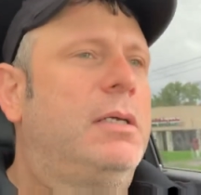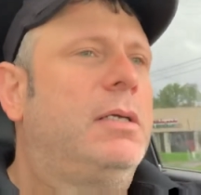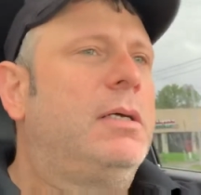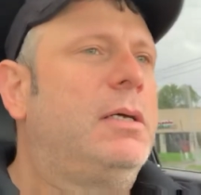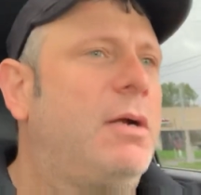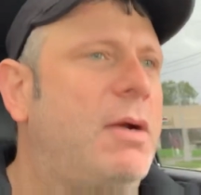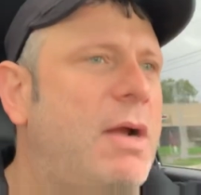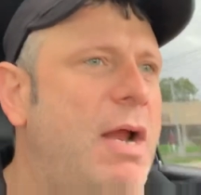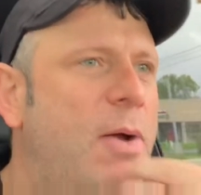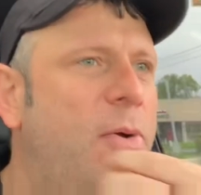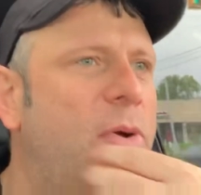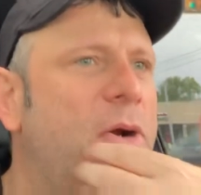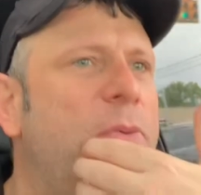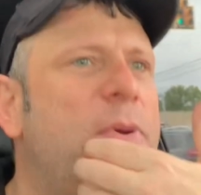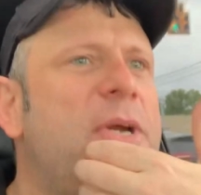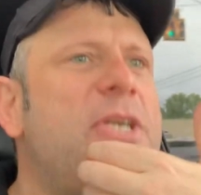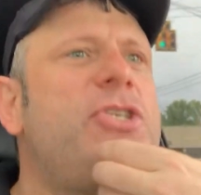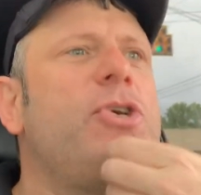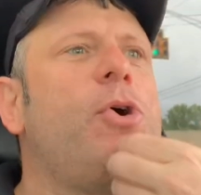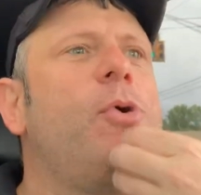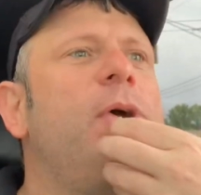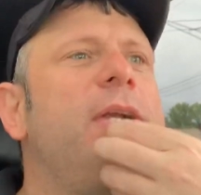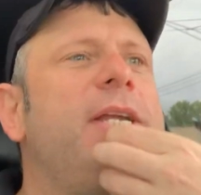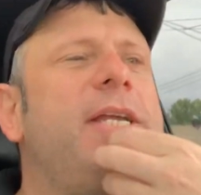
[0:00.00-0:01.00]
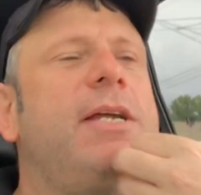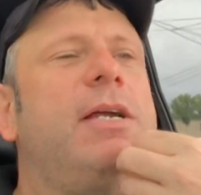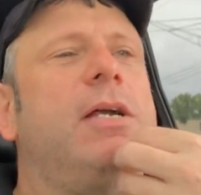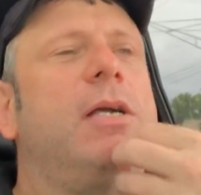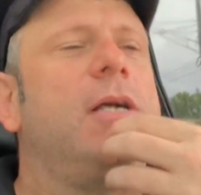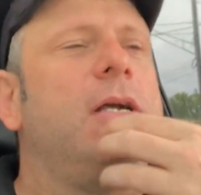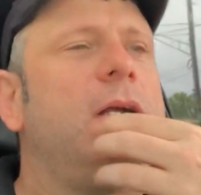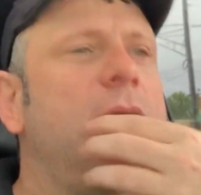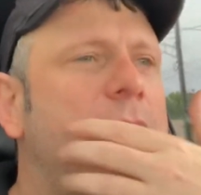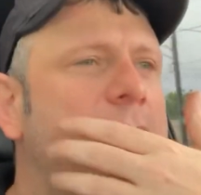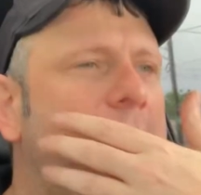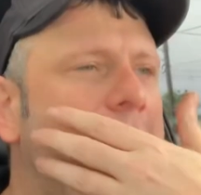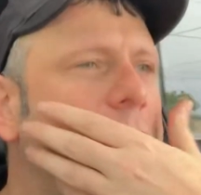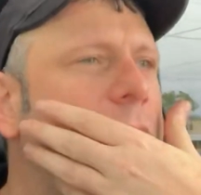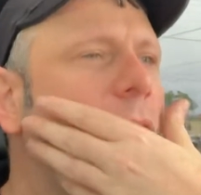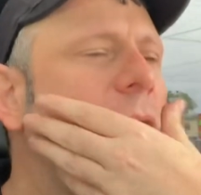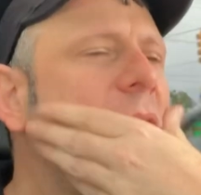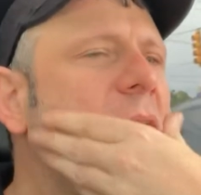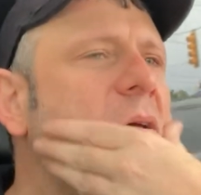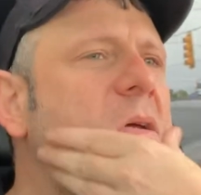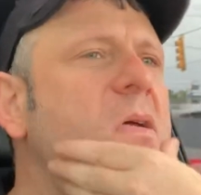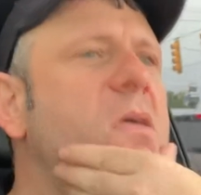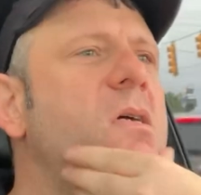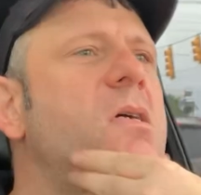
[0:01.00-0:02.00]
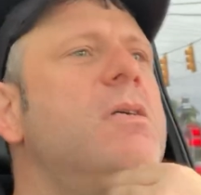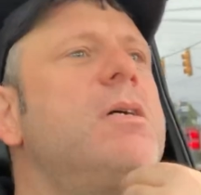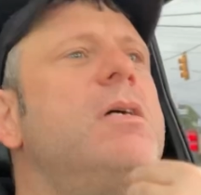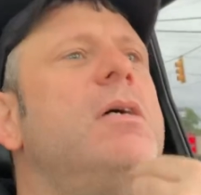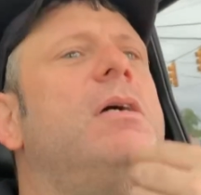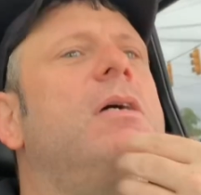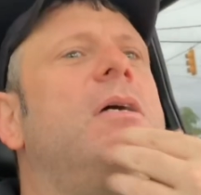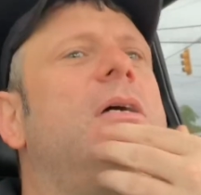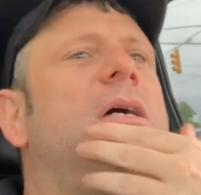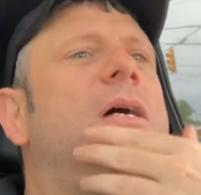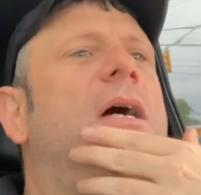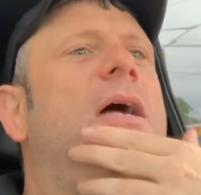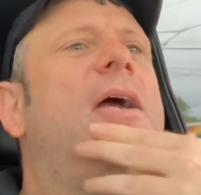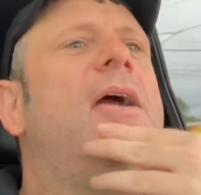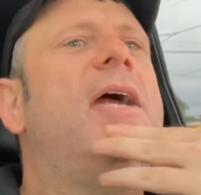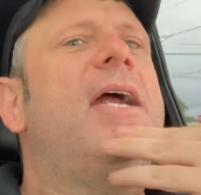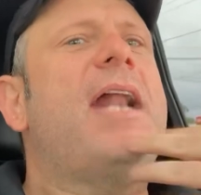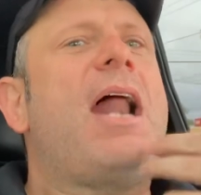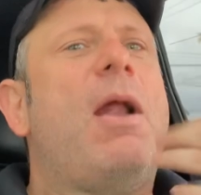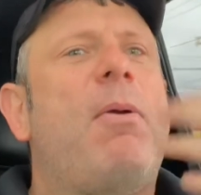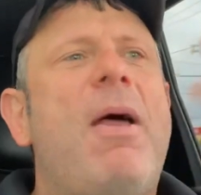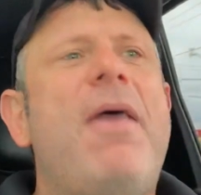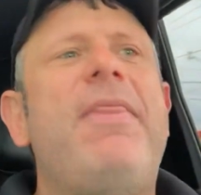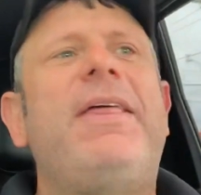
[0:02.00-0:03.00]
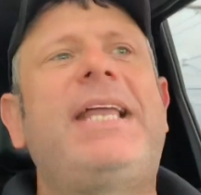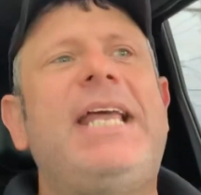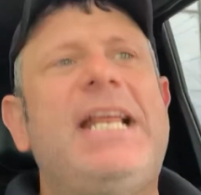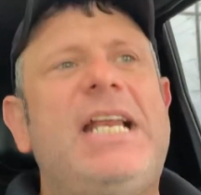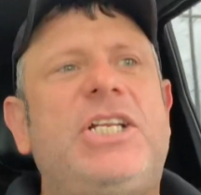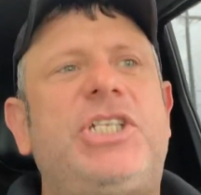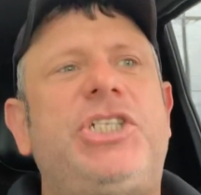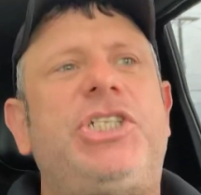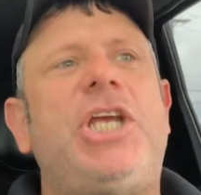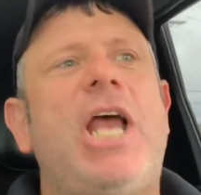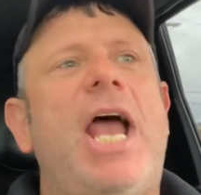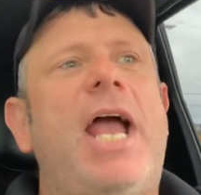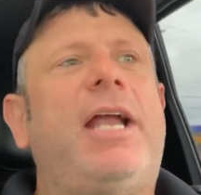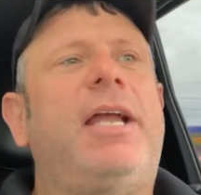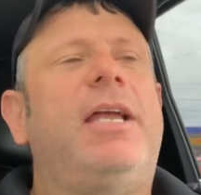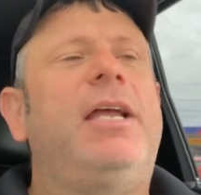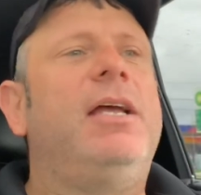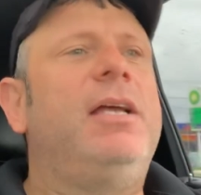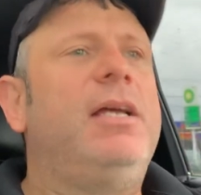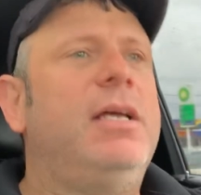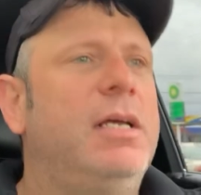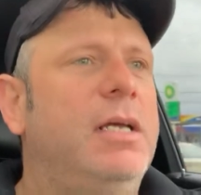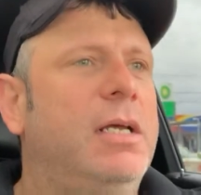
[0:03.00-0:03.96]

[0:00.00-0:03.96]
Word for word: All right, what are we doing here? All right, I'd rather get a check.